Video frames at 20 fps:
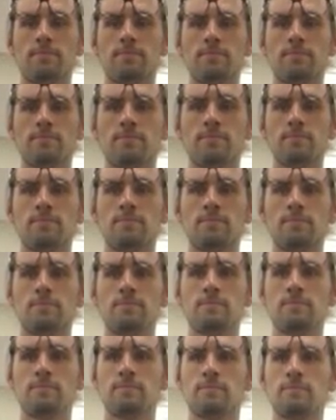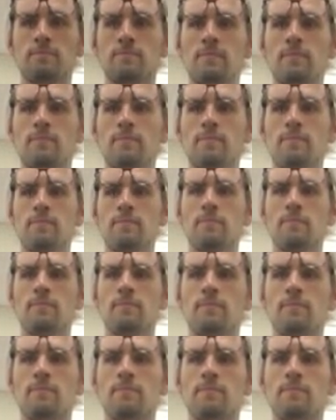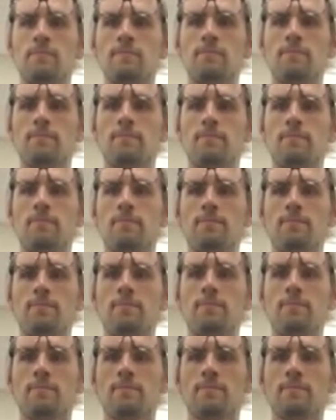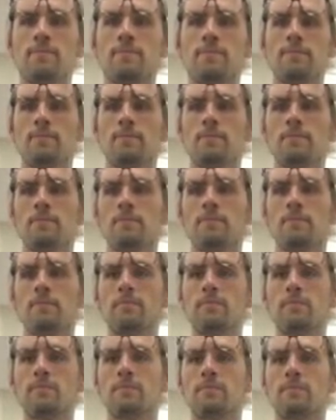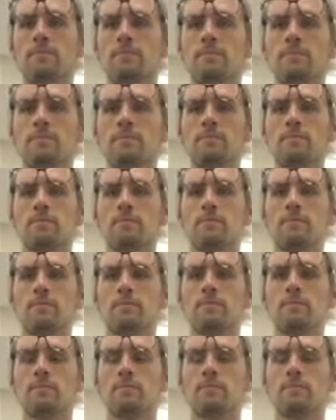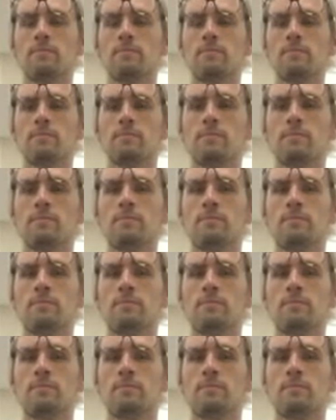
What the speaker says: The person shown says nothing.